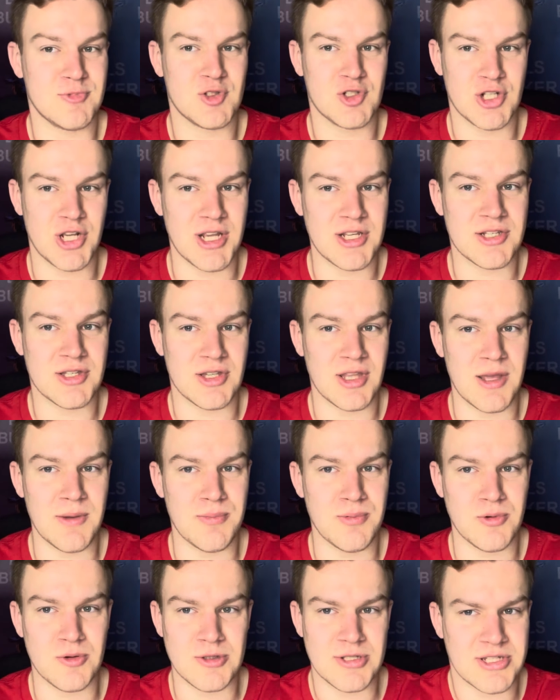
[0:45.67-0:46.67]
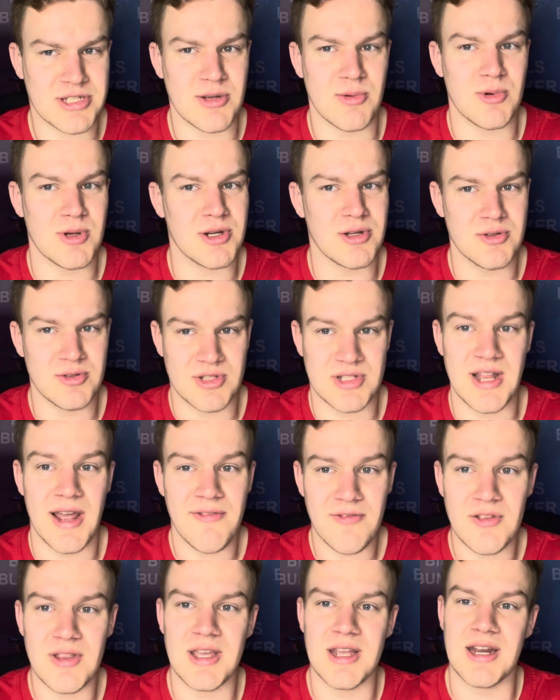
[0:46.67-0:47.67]
Chase Claypool's someone who's
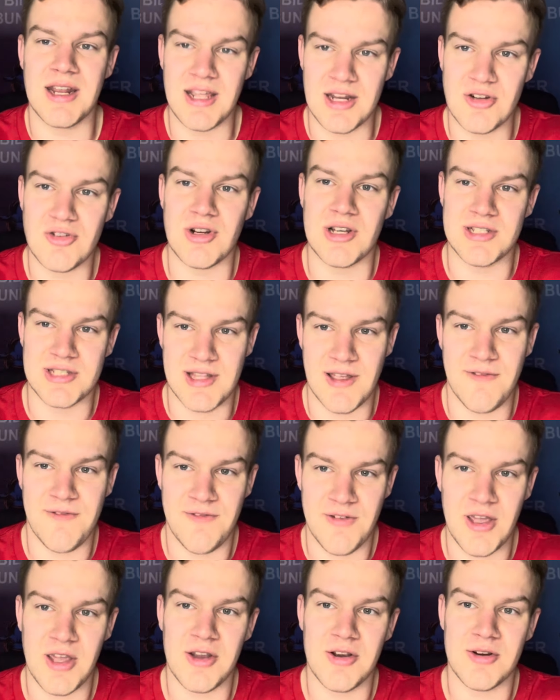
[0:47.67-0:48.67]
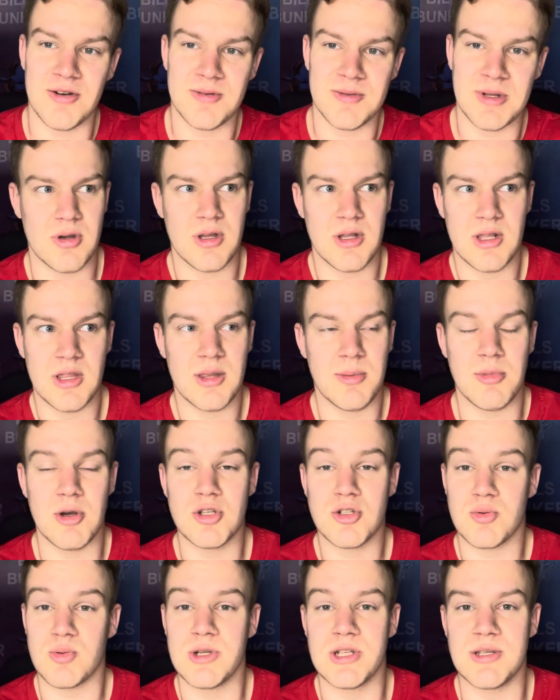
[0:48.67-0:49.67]
definitely an interesting figure. The
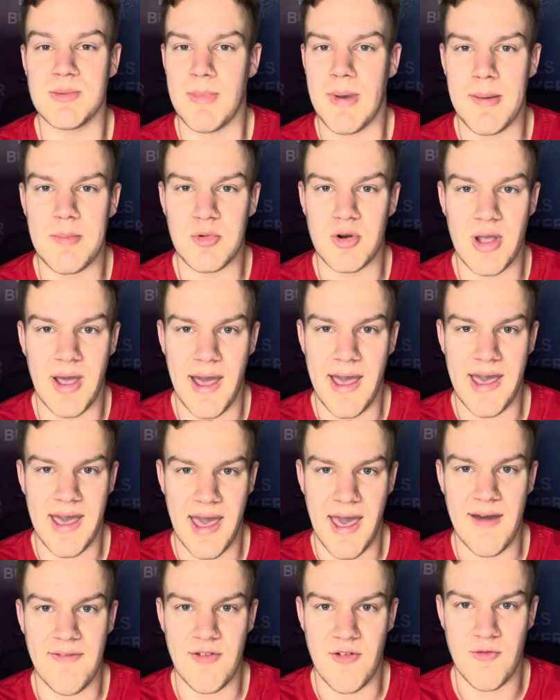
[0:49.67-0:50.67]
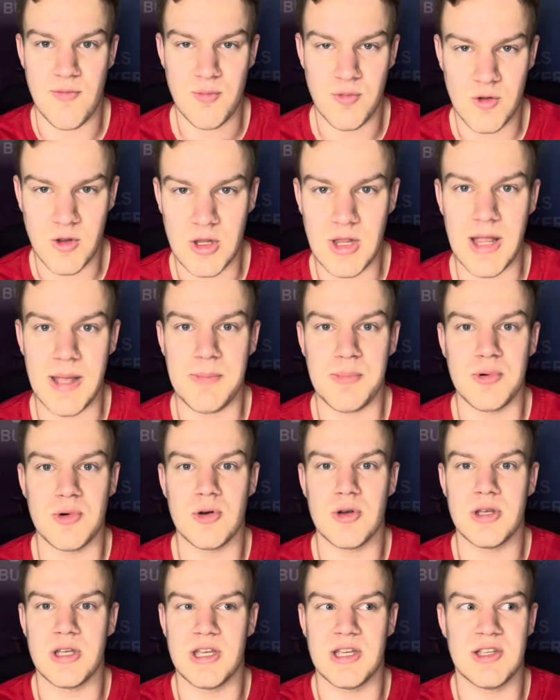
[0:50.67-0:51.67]
most recent memory I have of
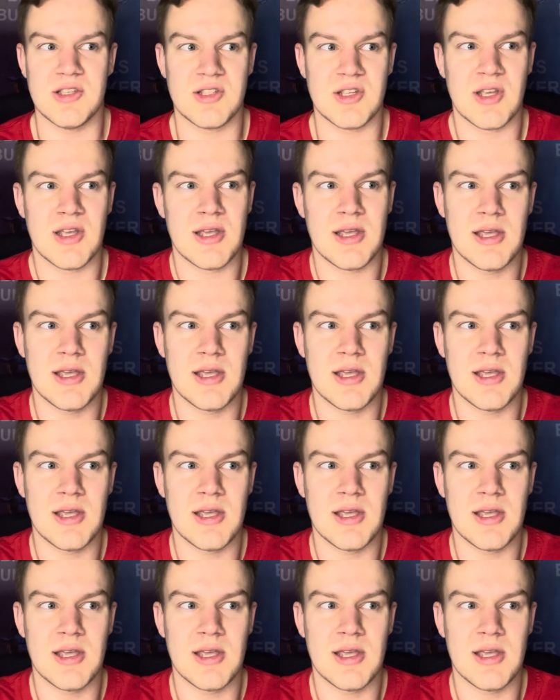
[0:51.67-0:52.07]
Claypool is